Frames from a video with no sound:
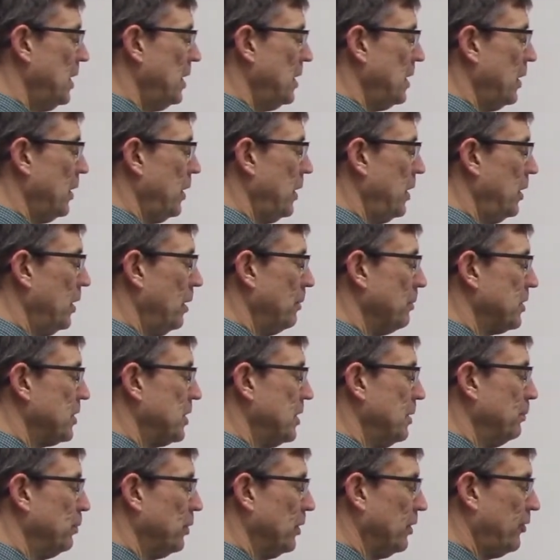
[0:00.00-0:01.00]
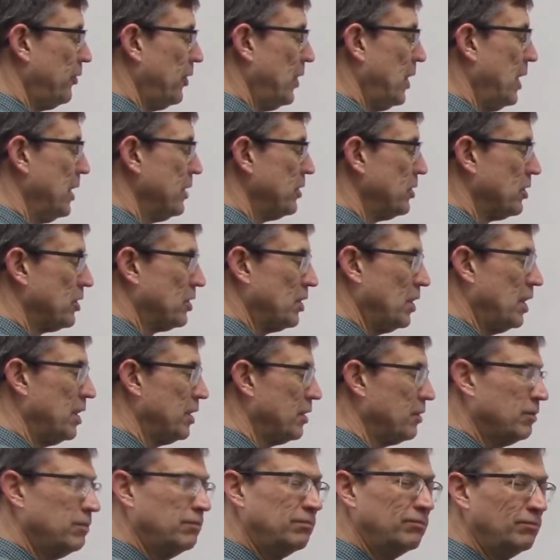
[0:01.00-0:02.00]
Now here I'm simplifying just
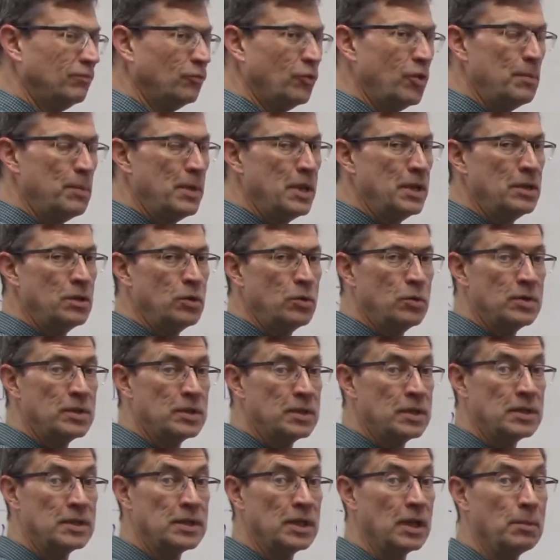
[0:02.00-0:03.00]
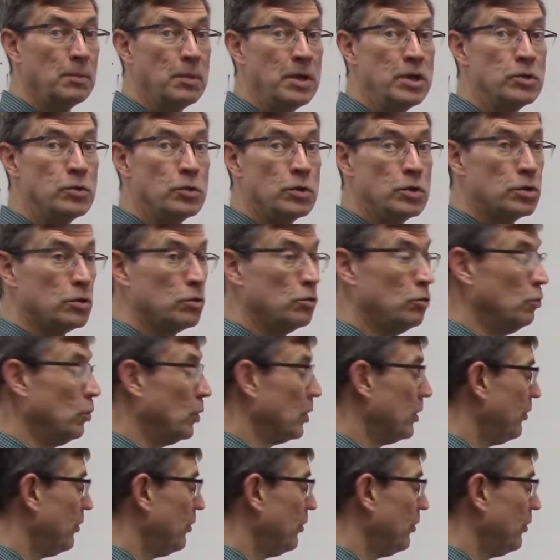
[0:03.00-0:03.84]
like we've been doing since elementary school with